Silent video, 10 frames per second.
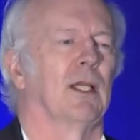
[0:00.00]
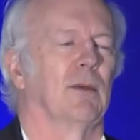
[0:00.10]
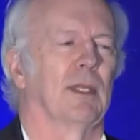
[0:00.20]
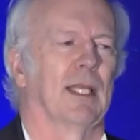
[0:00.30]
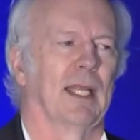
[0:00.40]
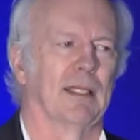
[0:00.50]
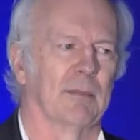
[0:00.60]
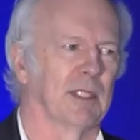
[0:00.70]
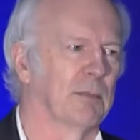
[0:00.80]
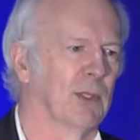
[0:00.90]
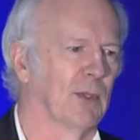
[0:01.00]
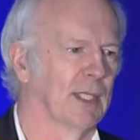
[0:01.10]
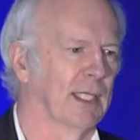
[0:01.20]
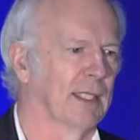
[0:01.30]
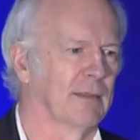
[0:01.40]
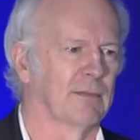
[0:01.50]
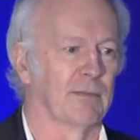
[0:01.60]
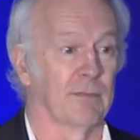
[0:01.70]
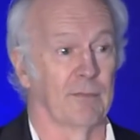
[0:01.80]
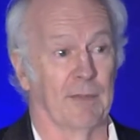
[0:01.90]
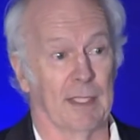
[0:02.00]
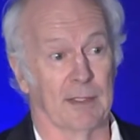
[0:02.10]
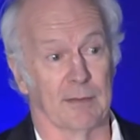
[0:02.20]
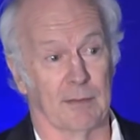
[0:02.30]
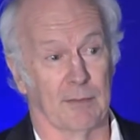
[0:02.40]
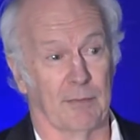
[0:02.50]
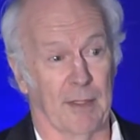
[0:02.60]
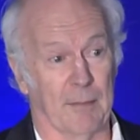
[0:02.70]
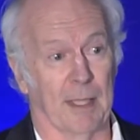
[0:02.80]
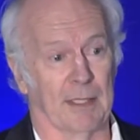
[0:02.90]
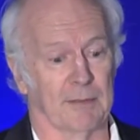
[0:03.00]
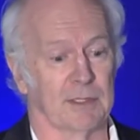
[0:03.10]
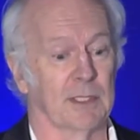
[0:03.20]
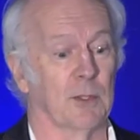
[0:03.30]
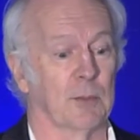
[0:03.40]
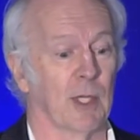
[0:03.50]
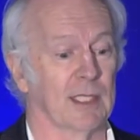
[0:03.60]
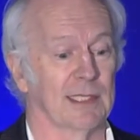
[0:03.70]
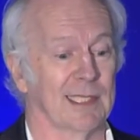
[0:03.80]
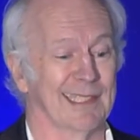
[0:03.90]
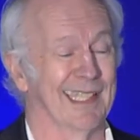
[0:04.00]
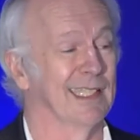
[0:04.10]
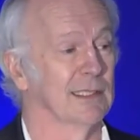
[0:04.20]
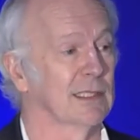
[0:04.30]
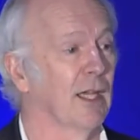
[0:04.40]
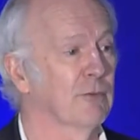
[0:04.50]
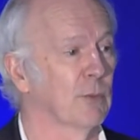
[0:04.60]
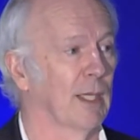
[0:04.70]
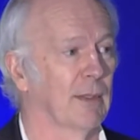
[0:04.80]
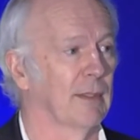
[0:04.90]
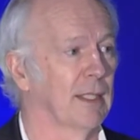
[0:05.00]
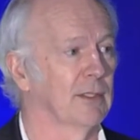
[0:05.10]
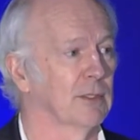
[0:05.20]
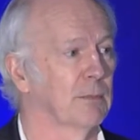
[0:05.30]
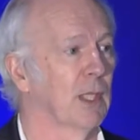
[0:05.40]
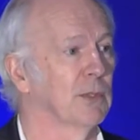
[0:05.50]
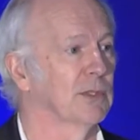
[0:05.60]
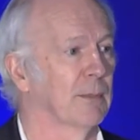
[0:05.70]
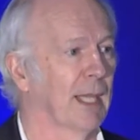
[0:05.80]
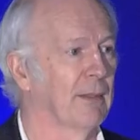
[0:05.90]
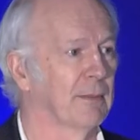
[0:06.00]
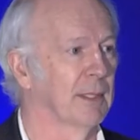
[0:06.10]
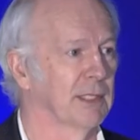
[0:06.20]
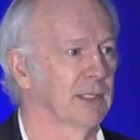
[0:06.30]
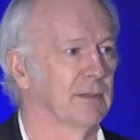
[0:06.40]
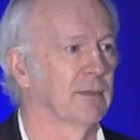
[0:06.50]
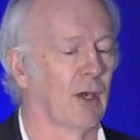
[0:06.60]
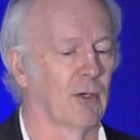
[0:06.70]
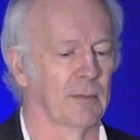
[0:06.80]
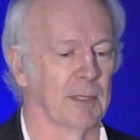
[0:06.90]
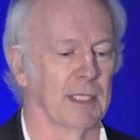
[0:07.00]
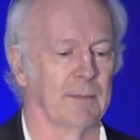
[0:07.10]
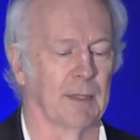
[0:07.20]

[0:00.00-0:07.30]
We'd end up deploying fair, fair amount of signal processing in software and it just blows the power budget horribly.